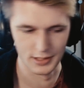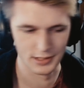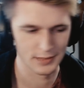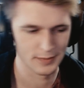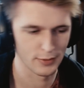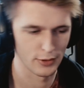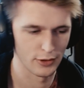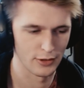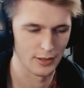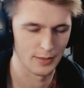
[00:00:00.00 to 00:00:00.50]

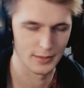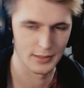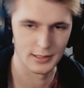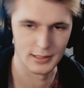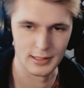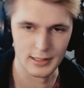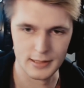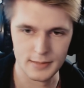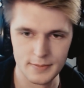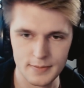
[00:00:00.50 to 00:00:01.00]
program, couldn't I?
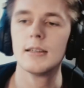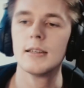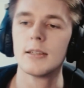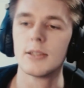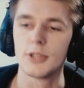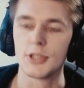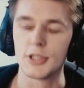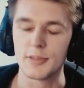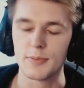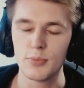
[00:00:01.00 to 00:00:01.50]

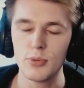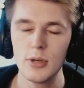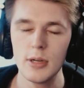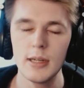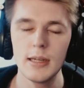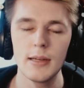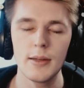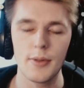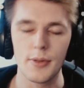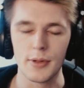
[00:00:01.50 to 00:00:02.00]
Just
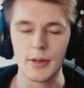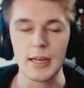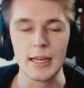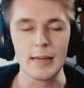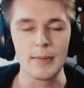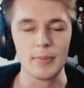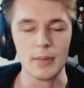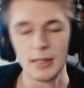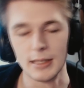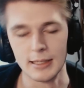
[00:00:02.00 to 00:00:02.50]
breathe
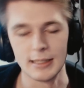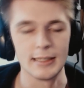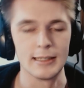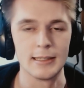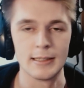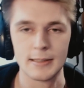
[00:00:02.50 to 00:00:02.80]
deeply.